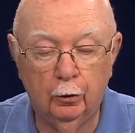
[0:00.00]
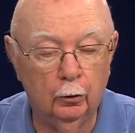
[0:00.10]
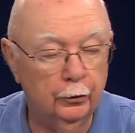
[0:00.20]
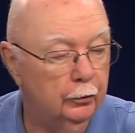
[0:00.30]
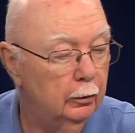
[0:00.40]

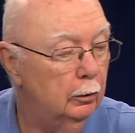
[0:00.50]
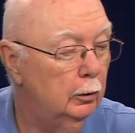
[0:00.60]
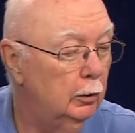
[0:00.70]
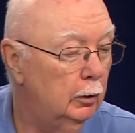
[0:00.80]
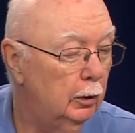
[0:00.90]
folks
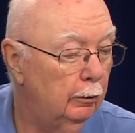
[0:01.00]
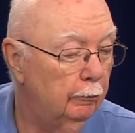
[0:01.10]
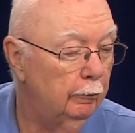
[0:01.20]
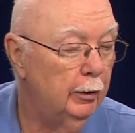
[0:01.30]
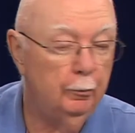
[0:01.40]

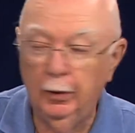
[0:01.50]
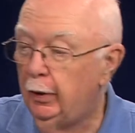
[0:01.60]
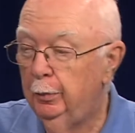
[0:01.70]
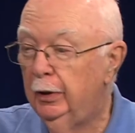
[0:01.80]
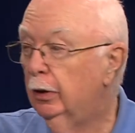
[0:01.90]
there
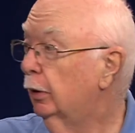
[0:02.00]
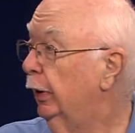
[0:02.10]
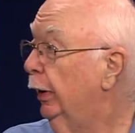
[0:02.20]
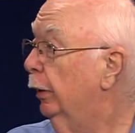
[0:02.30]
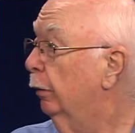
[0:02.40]
may be a
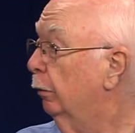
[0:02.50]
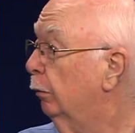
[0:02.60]
link.